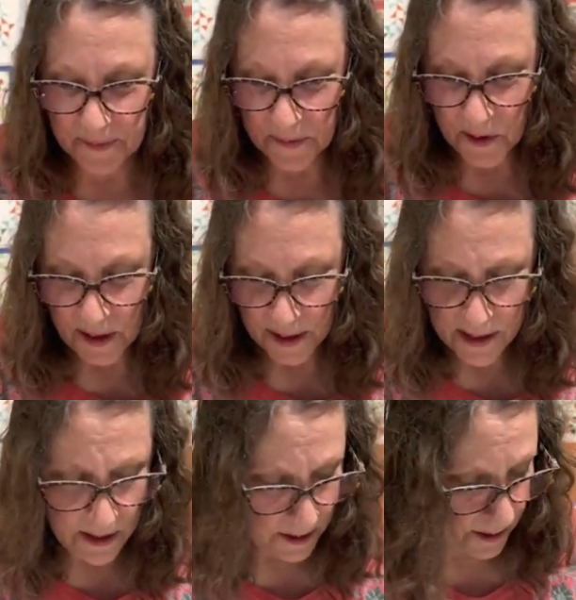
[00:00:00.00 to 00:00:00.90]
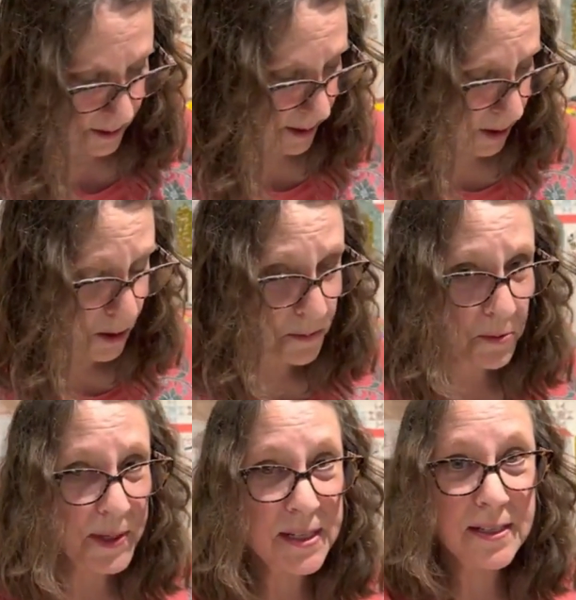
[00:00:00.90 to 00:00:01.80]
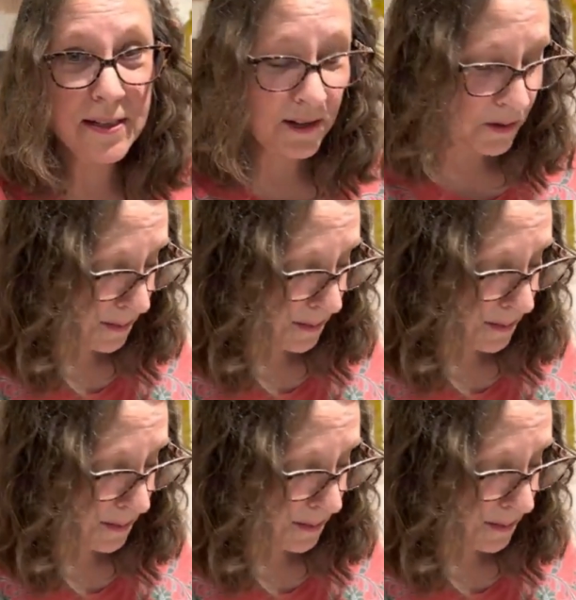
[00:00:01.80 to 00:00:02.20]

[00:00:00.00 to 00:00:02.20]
Okay, I hope Teresa's not gonna